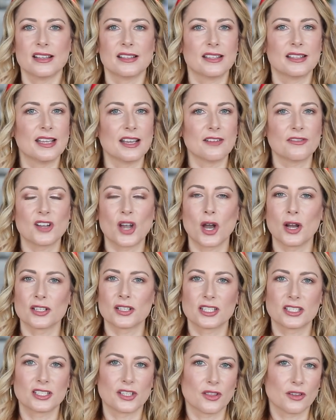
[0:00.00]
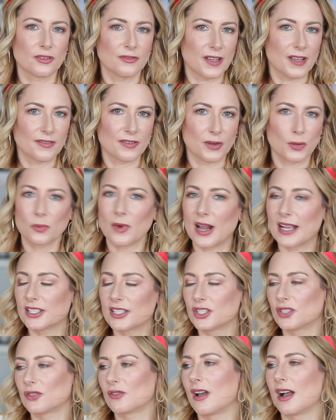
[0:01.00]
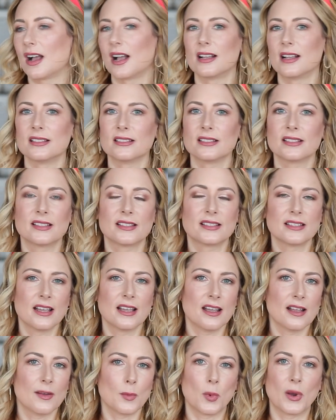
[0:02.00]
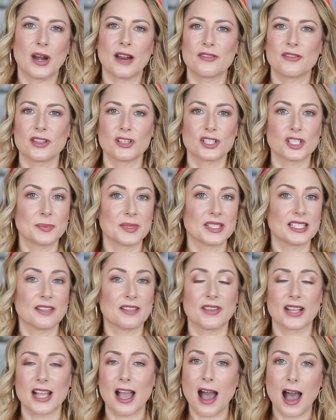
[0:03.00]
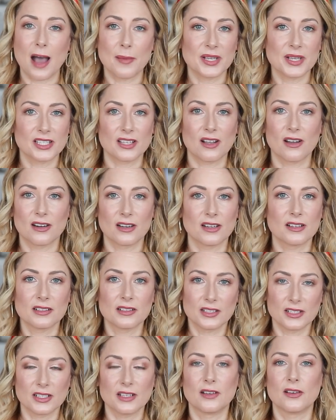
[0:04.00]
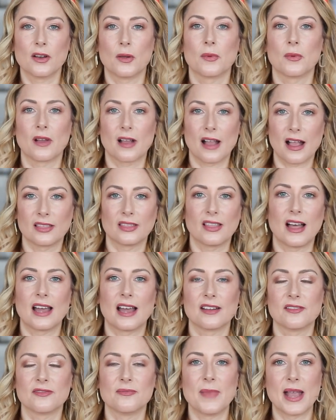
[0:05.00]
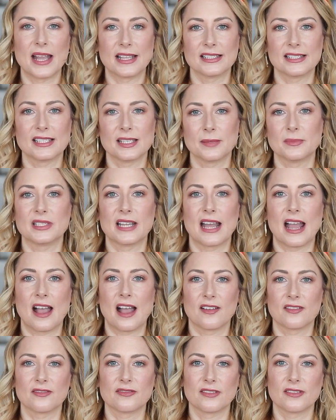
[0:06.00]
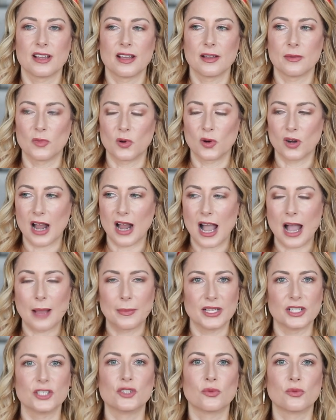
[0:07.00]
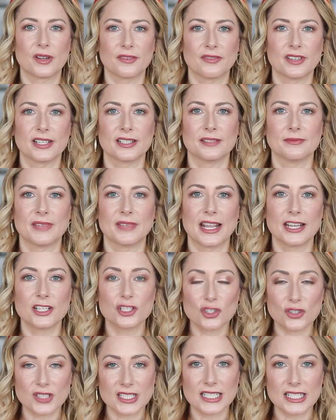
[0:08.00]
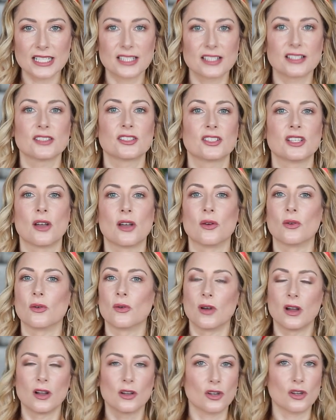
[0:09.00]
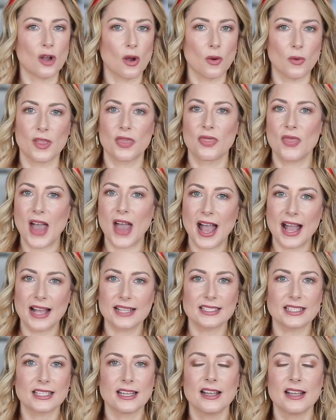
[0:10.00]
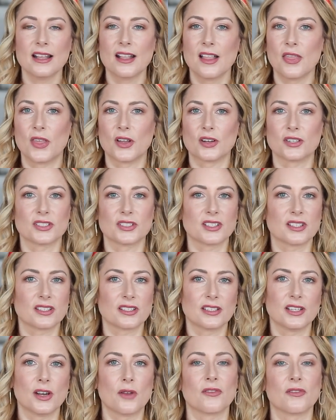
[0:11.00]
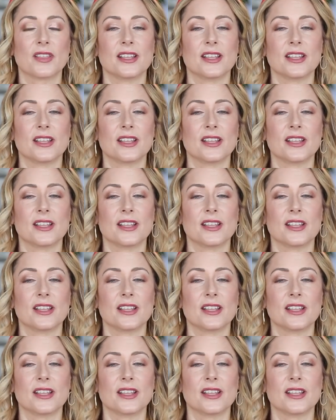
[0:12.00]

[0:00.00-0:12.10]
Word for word: gift cards to their favorite restaurants, whatever their specific hobbies are. You know, a lot of men seem to have more hobby driven interests, so go with that. There's, you know, for